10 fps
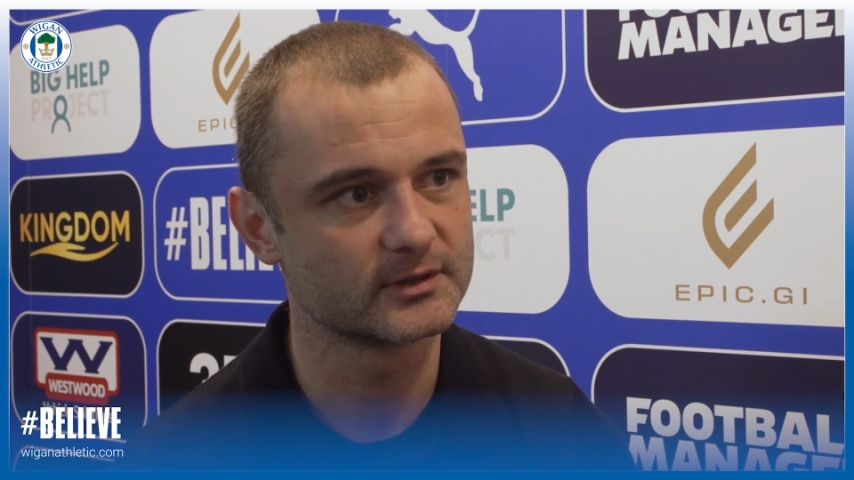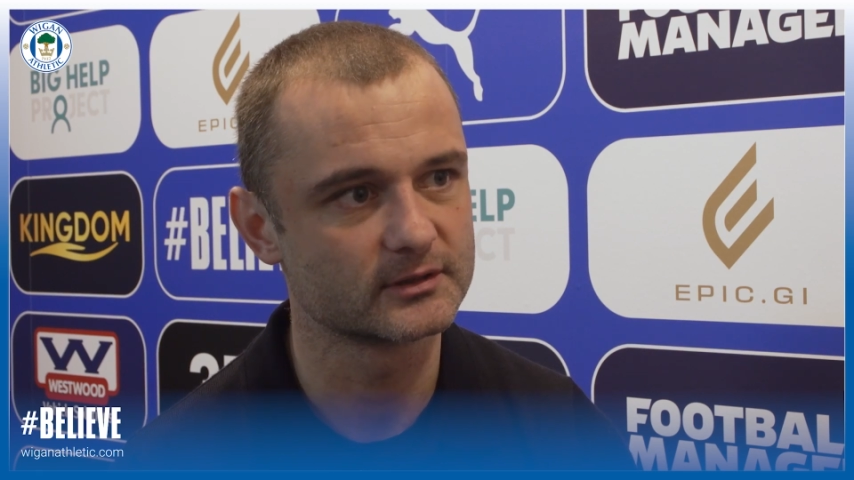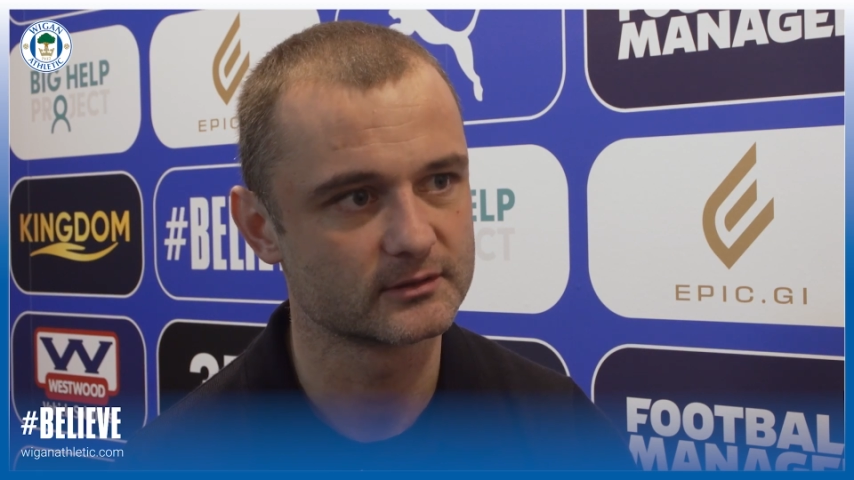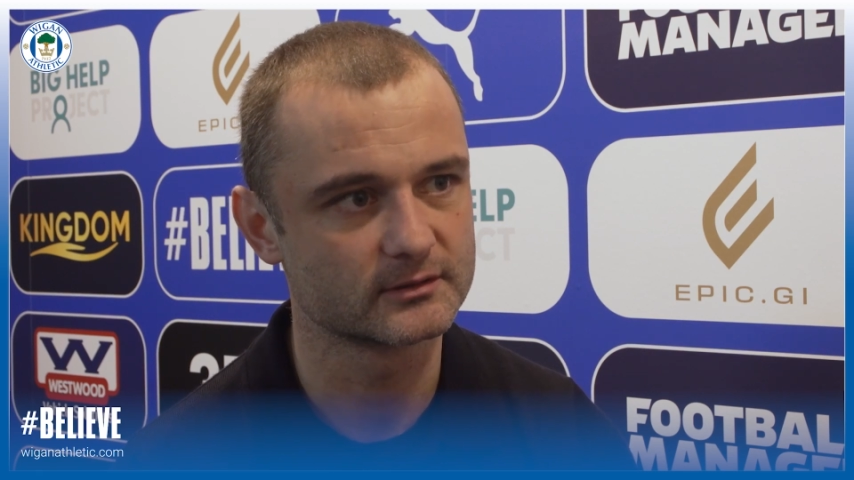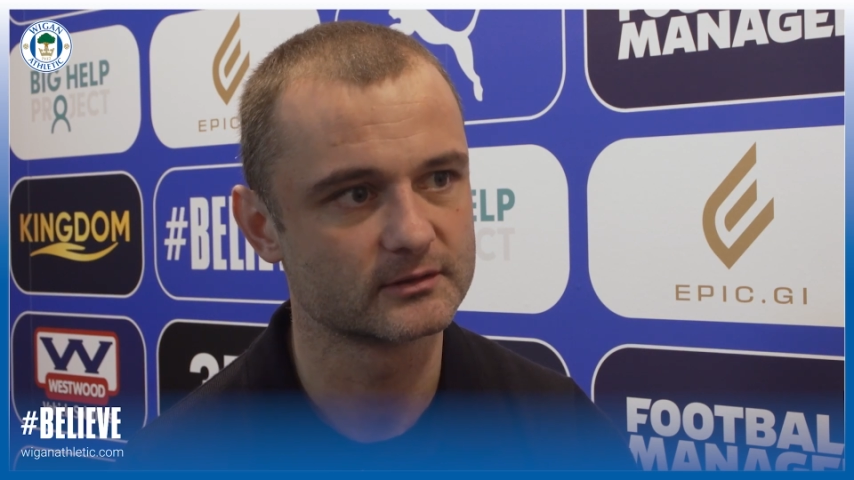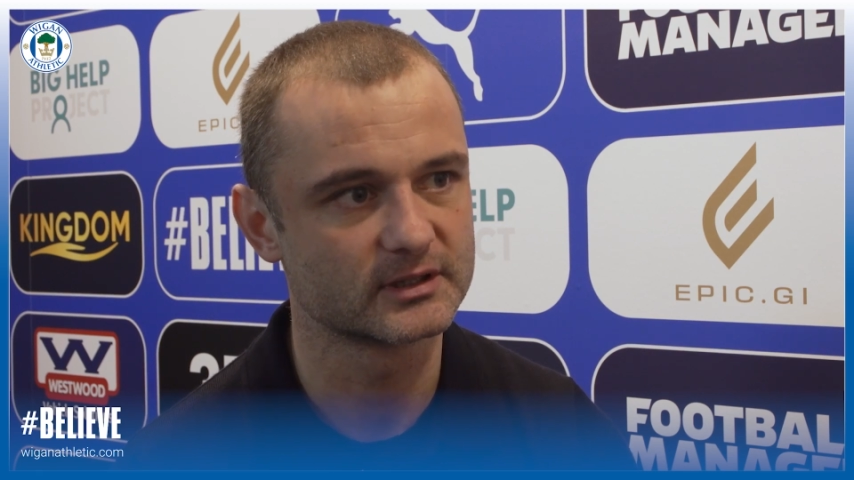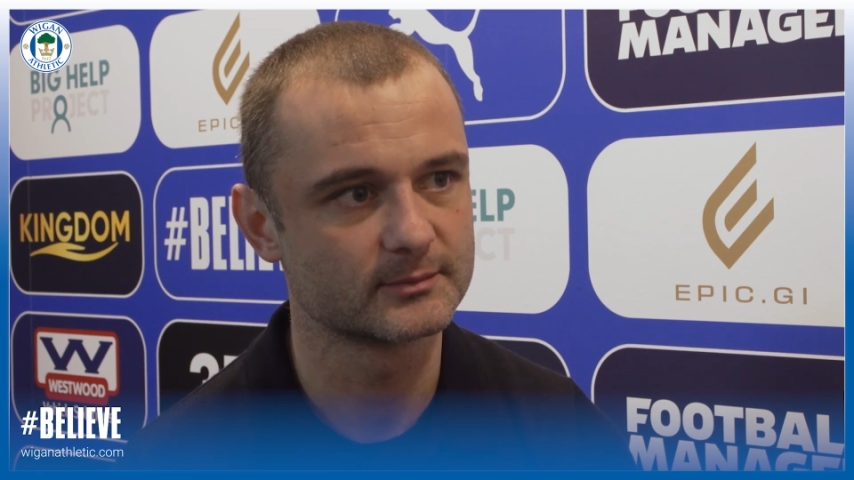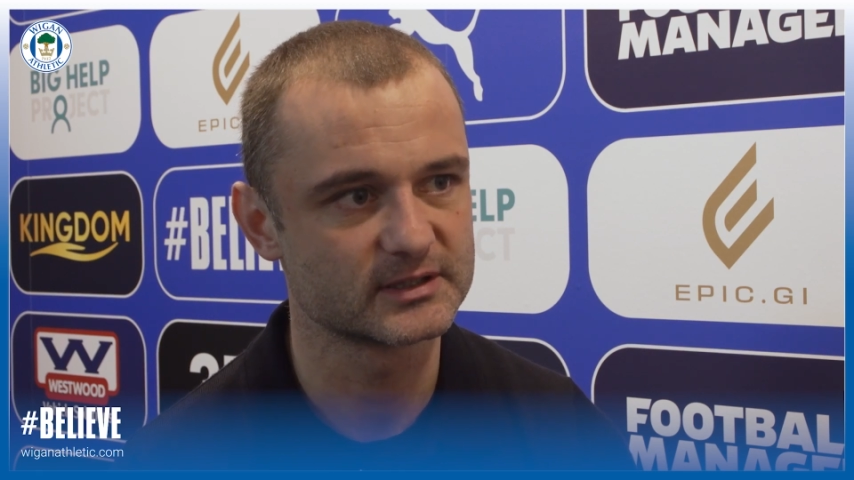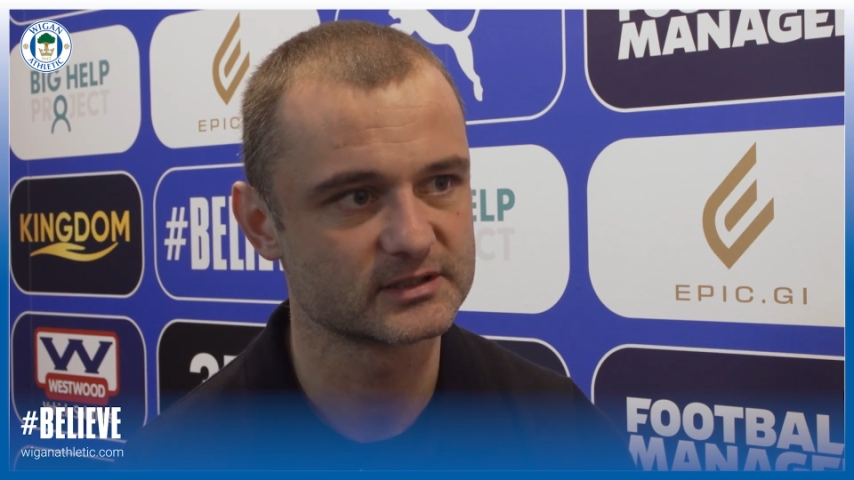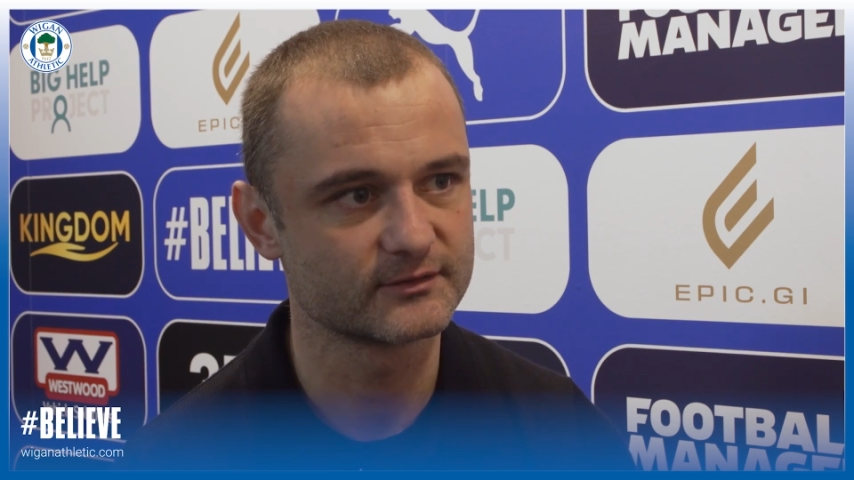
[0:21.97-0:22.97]
but I'd
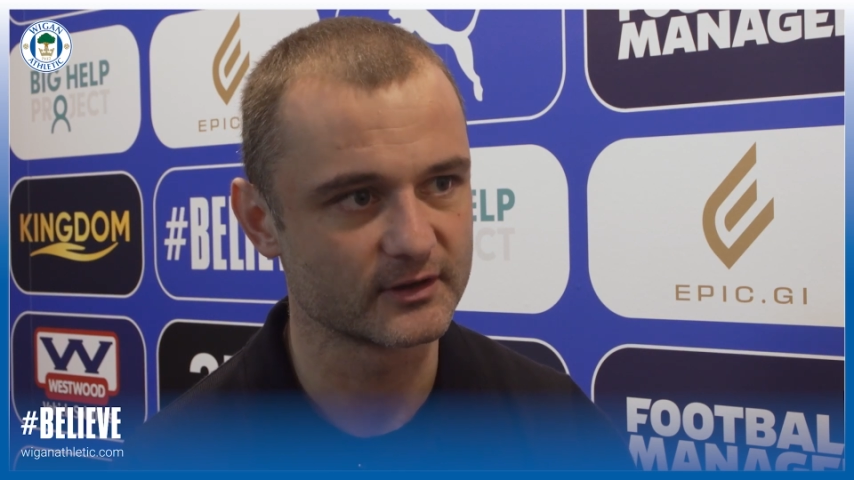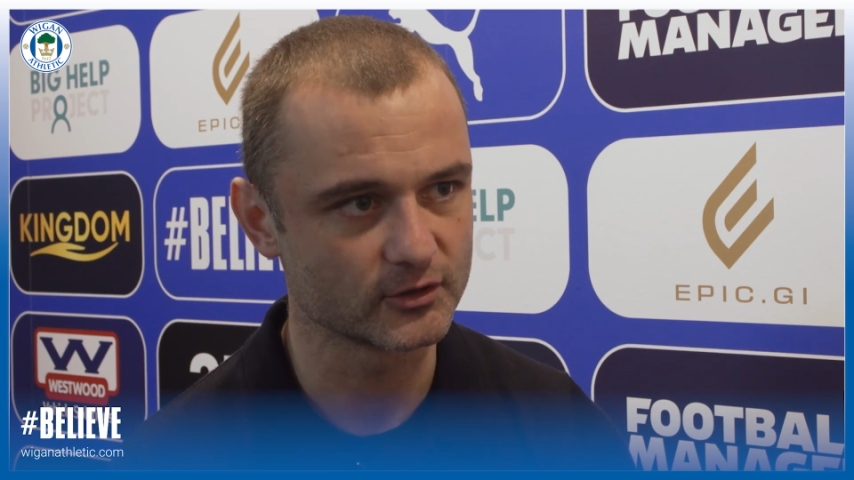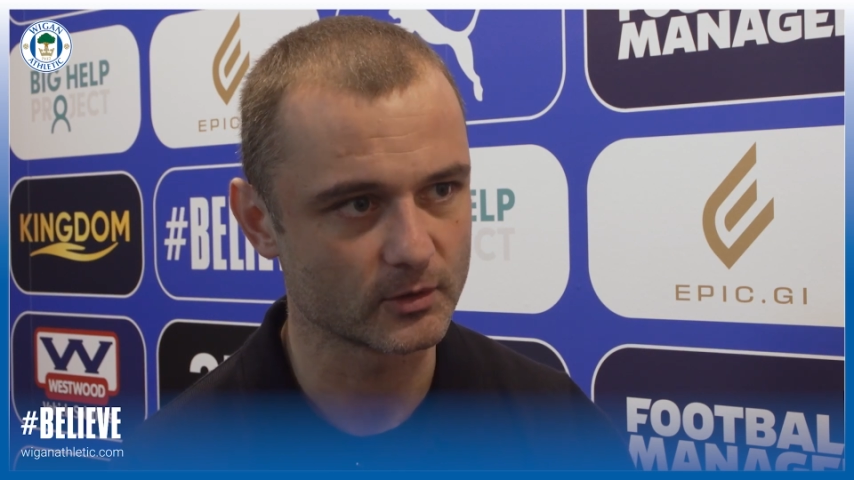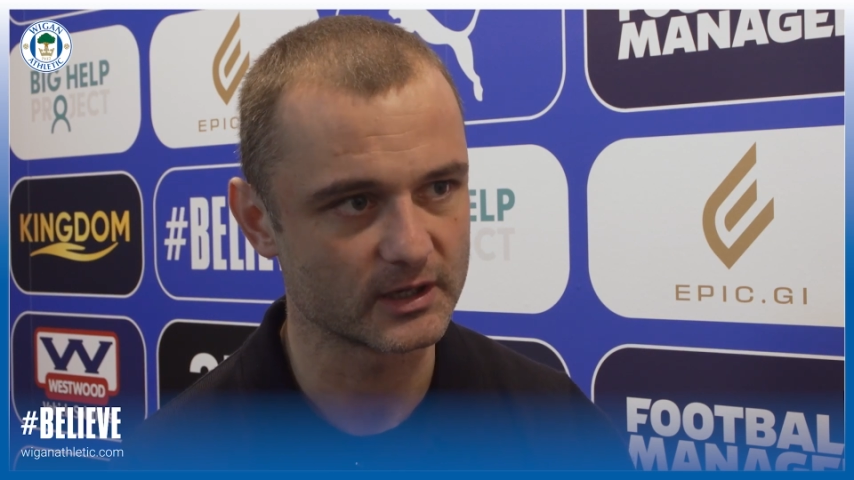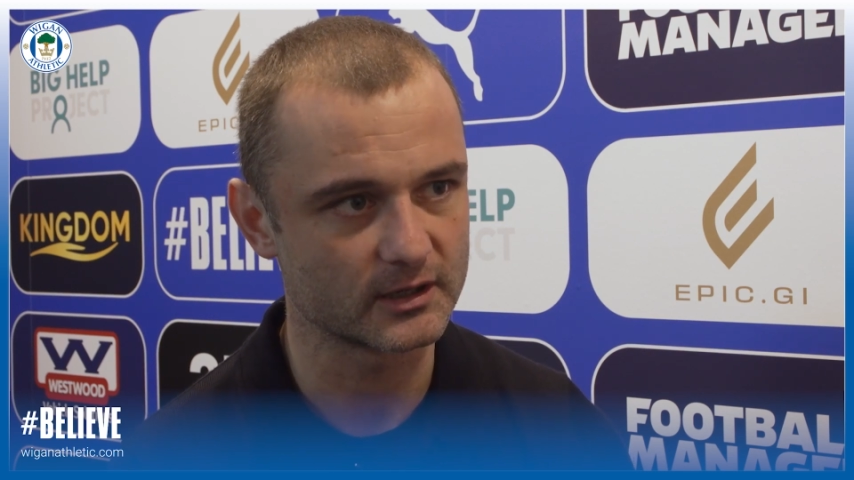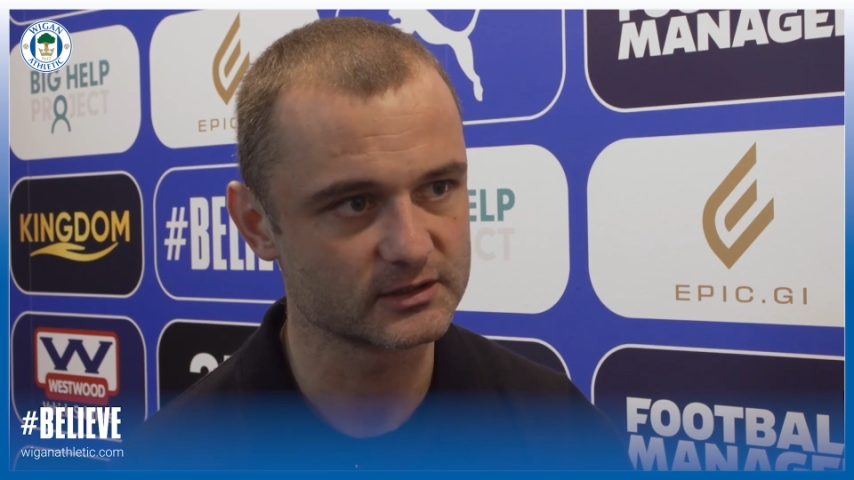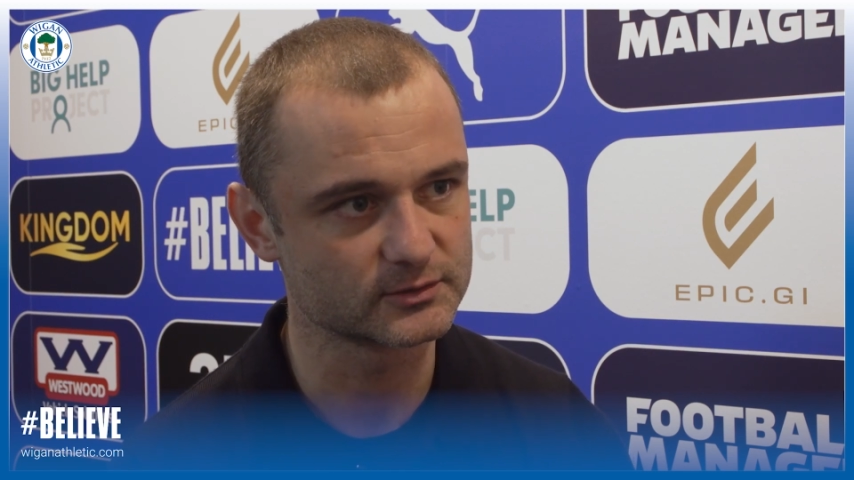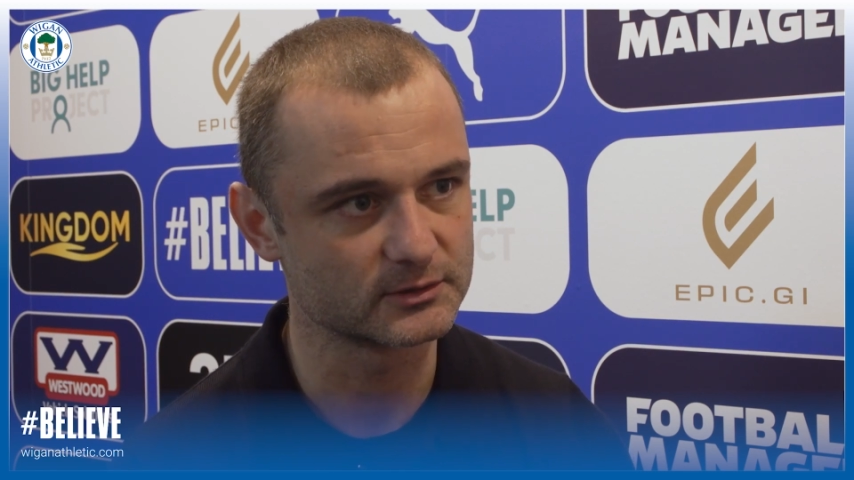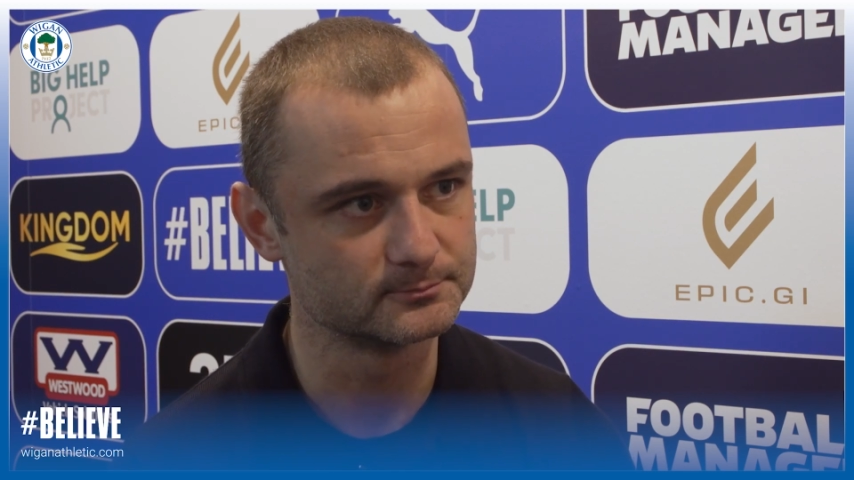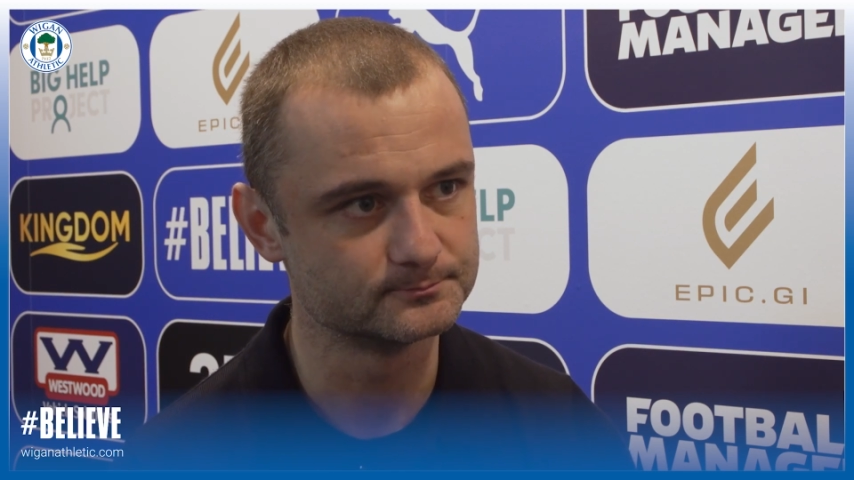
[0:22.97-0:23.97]
imagine they found it quite hard as
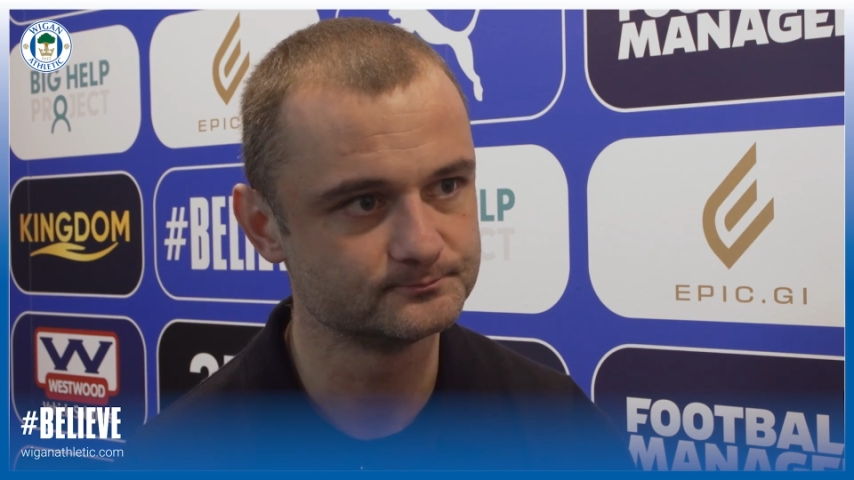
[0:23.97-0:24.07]
well.